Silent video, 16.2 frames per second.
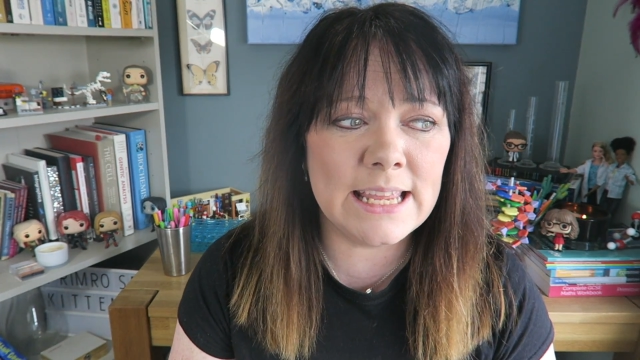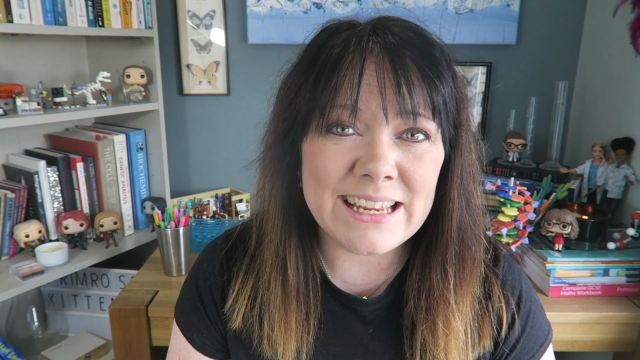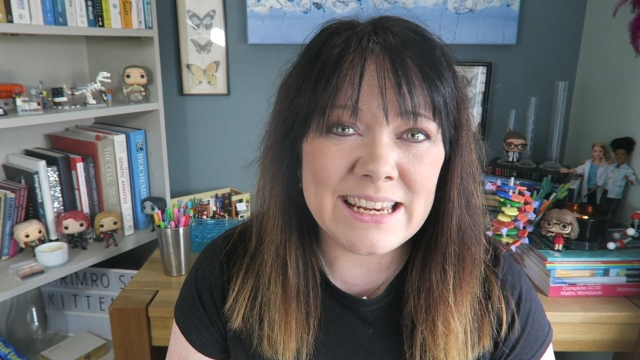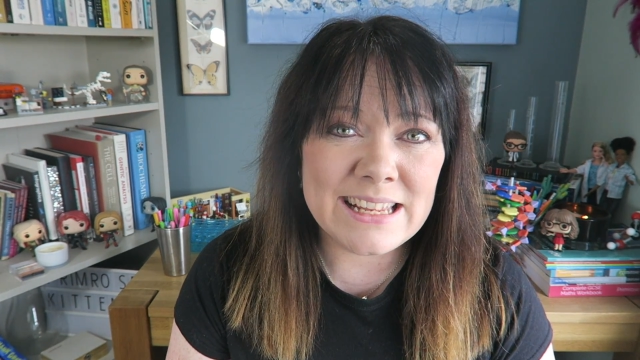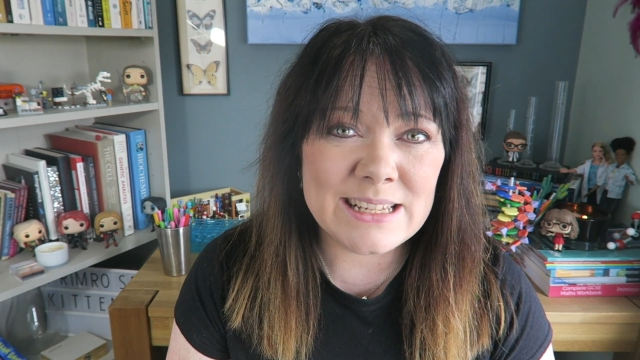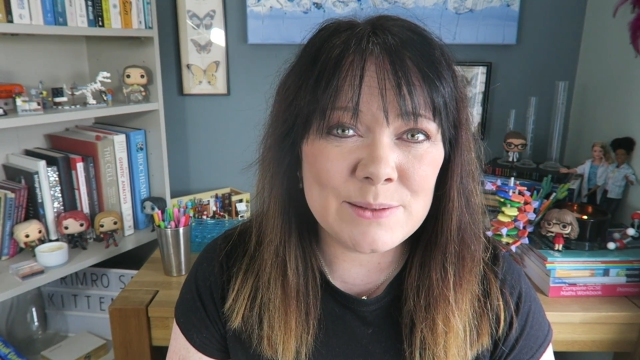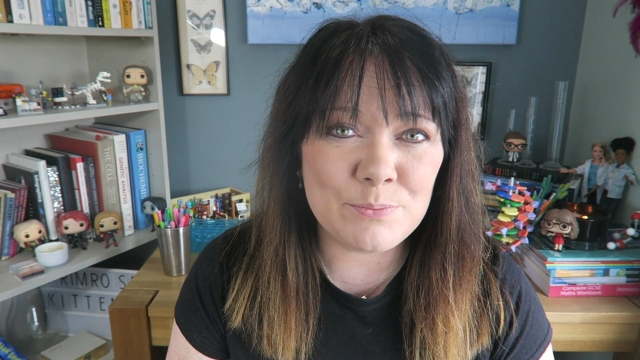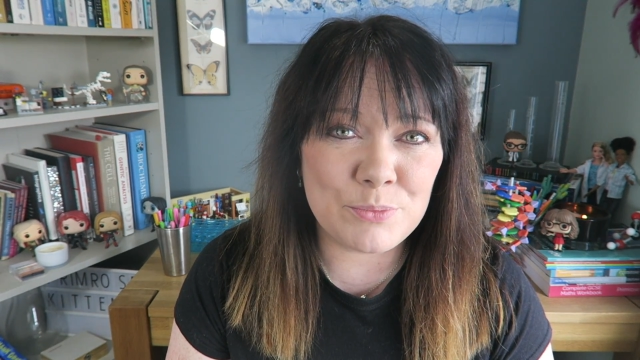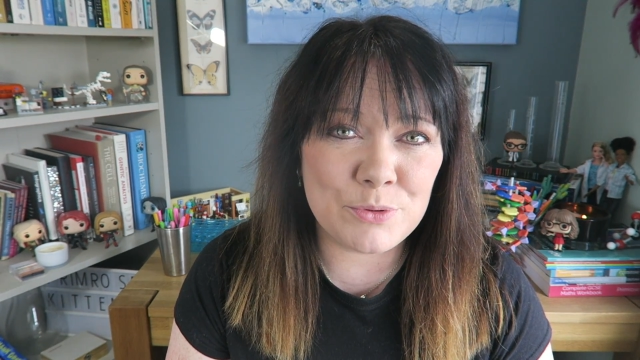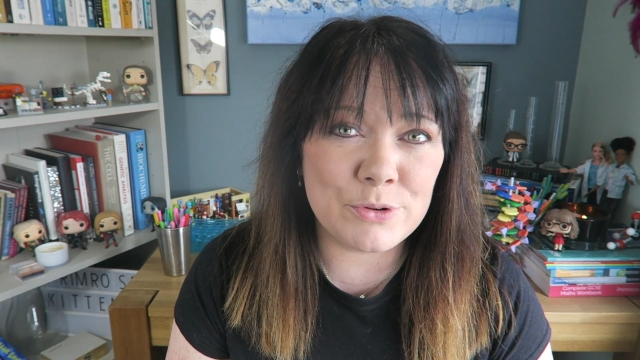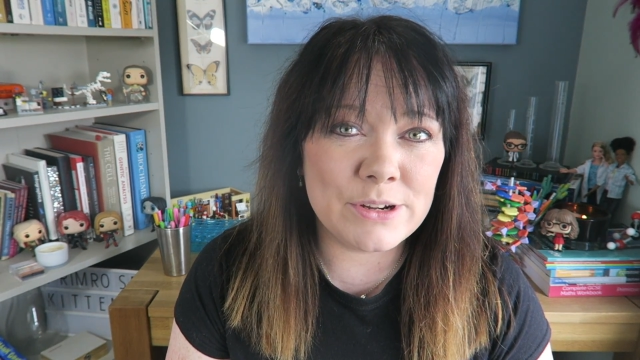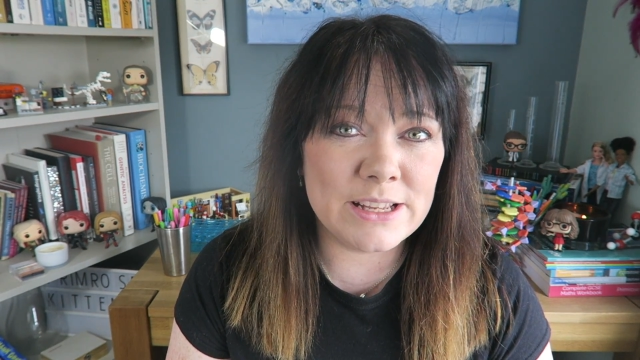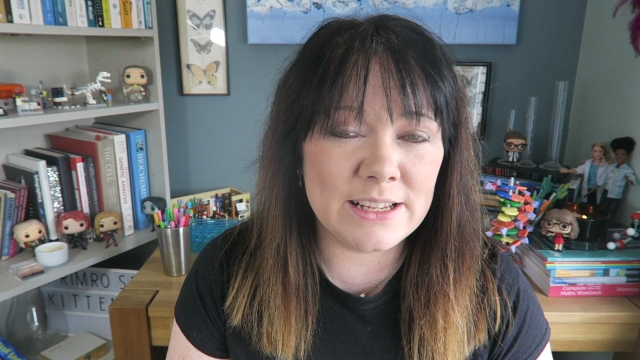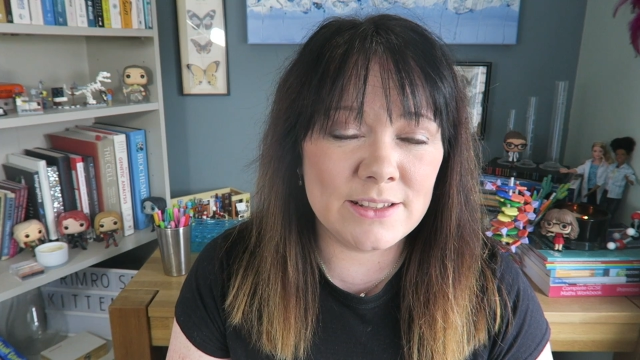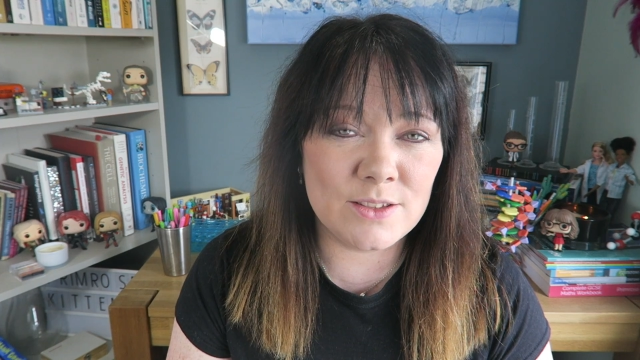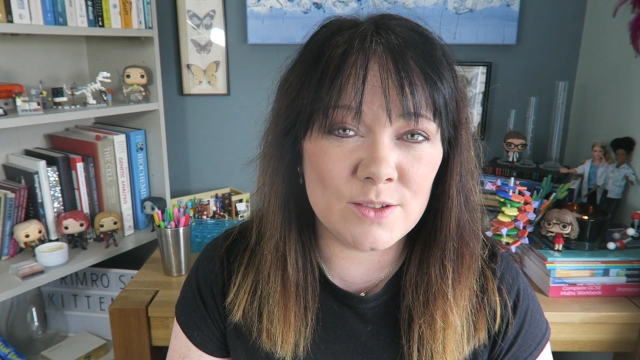It is
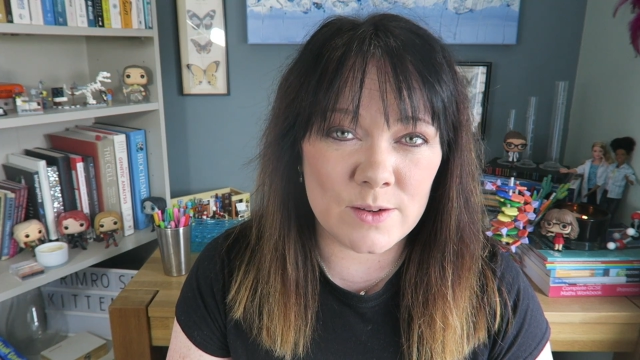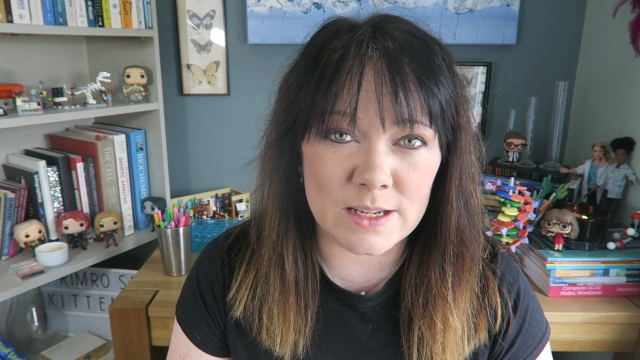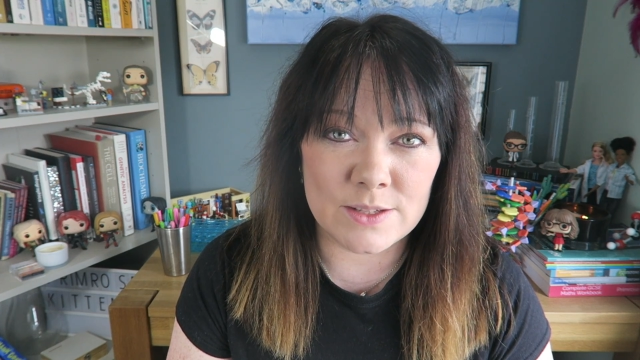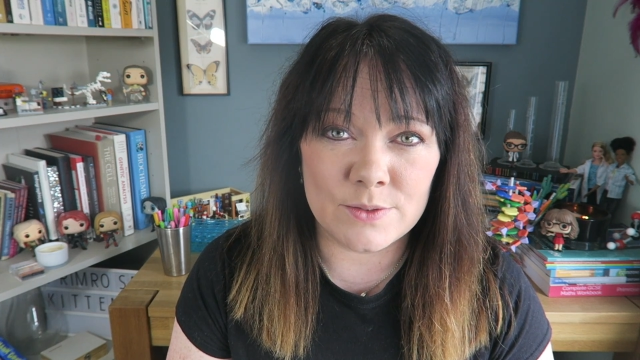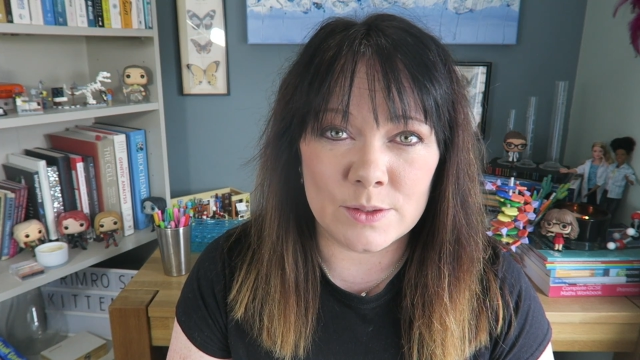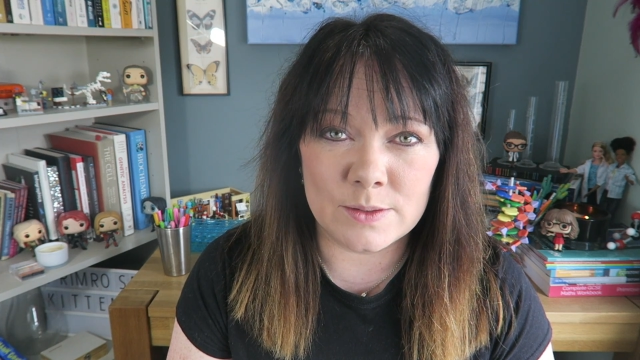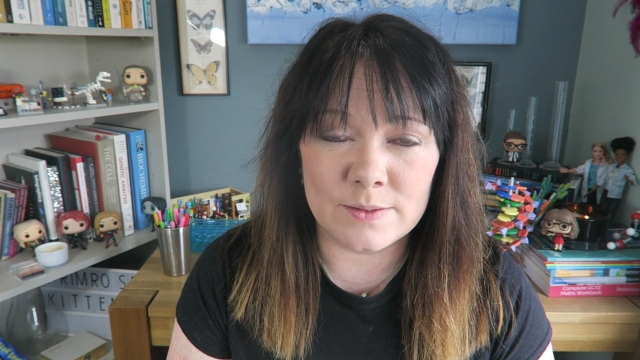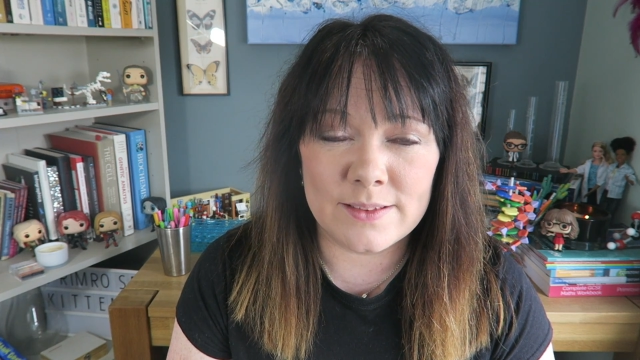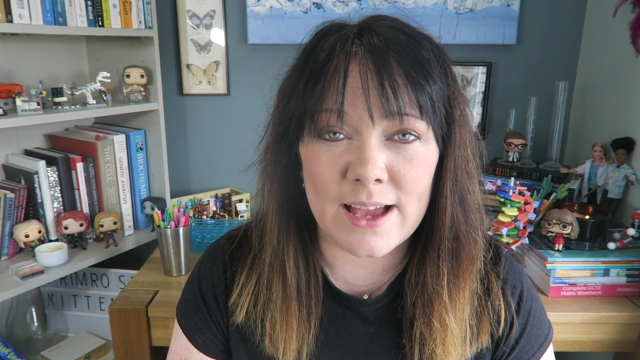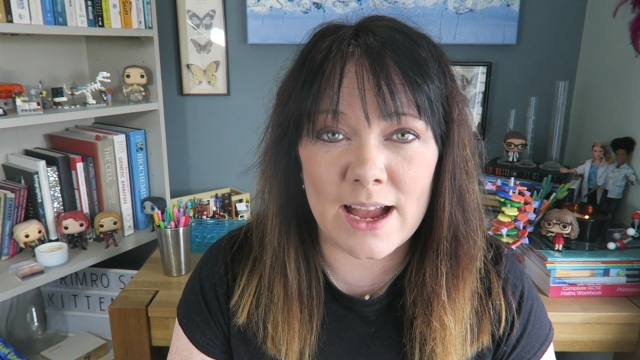pretty stressful